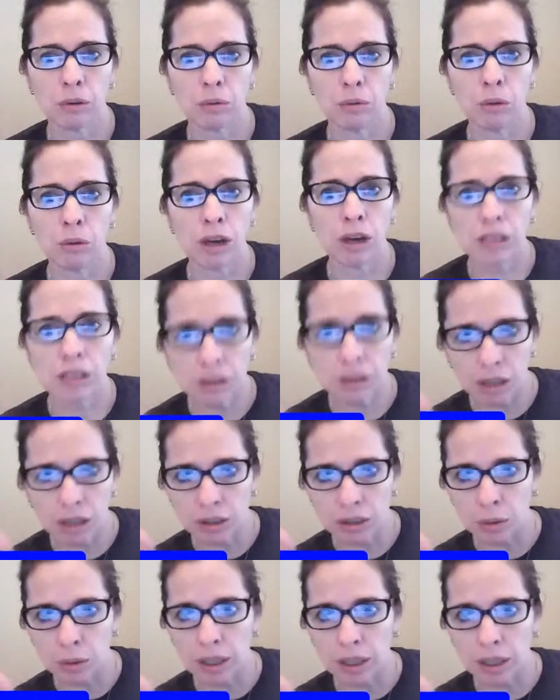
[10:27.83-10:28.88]
Walk Across
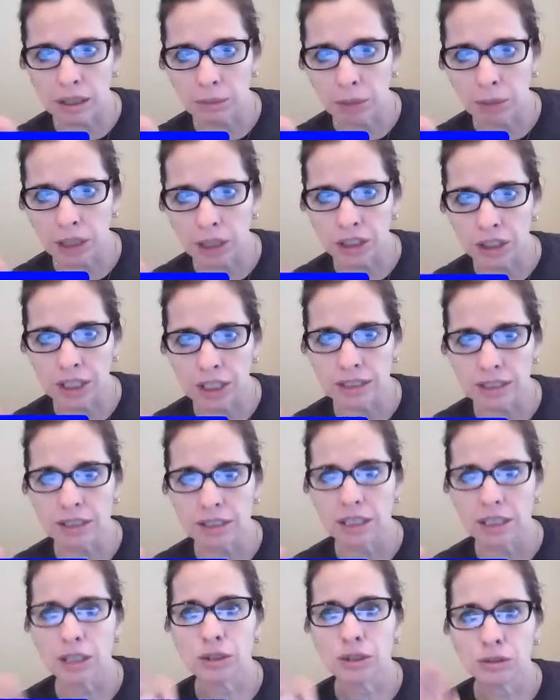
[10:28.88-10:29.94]
Wakelet
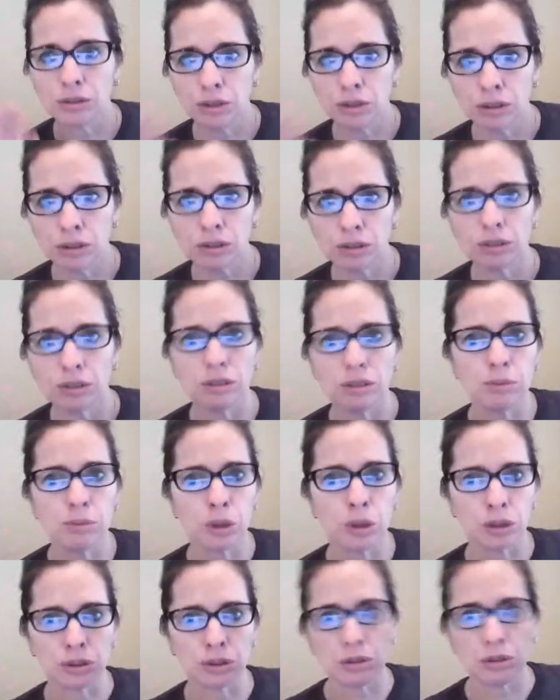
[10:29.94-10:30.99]
projects to YouTube
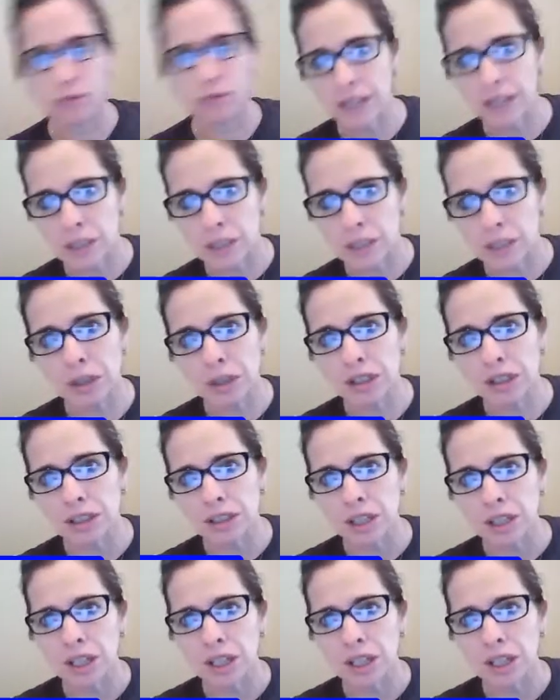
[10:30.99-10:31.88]
or to Facebook,